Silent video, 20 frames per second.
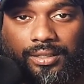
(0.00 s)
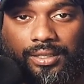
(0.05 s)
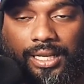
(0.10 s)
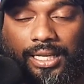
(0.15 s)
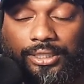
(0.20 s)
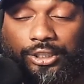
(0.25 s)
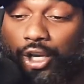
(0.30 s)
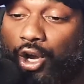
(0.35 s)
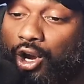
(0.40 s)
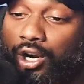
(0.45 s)

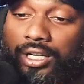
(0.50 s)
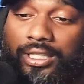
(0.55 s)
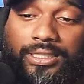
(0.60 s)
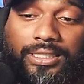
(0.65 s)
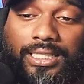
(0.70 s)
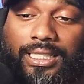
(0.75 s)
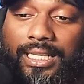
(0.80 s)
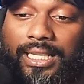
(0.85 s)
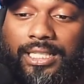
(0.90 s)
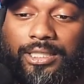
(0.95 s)
As hard
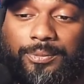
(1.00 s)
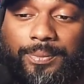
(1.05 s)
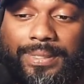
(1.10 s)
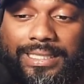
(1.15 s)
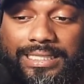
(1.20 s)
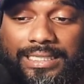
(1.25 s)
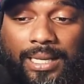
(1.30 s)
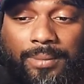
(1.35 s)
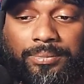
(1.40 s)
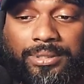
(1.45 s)
as it is,
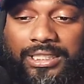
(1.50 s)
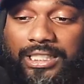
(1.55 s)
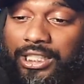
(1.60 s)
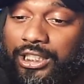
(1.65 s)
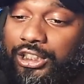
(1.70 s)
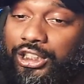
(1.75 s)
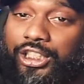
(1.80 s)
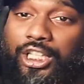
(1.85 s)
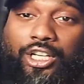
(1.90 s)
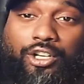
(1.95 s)
because I'm
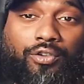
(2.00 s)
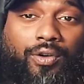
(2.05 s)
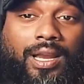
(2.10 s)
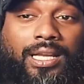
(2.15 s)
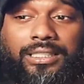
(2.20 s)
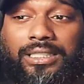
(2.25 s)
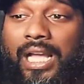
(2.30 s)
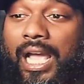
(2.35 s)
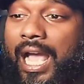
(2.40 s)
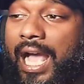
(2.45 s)
seeing shit
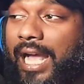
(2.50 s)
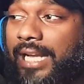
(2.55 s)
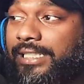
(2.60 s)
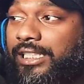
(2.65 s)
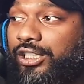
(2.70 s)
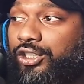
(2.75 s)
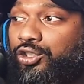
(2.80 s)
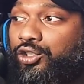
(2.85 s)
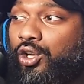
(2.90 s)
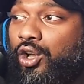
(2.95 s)
crazy. I
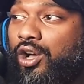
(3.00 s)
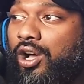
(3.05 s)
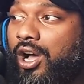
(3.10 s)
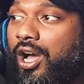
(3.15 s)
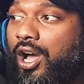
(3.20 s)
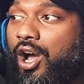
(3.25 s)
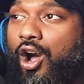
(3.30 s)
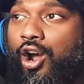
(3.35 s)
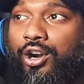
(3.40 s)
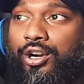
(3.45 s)
just
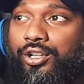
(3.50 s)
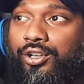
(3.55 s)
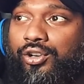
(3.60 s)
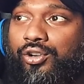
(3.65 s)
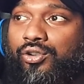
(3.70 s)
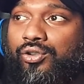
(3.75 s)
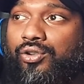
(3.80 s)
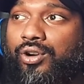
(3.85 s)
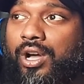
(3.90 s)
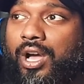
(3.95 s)
saw an
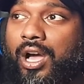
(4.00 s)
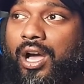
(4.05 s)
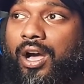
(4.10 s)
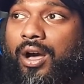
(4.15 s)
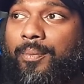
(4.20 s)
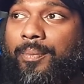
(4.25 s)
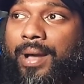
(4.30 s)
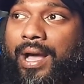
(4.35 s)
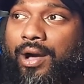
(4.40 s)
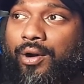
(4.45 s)
article
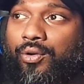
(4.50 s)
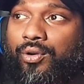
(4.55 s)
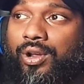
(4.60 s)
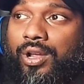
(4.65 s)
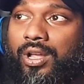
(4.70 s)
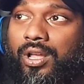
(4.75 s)
about,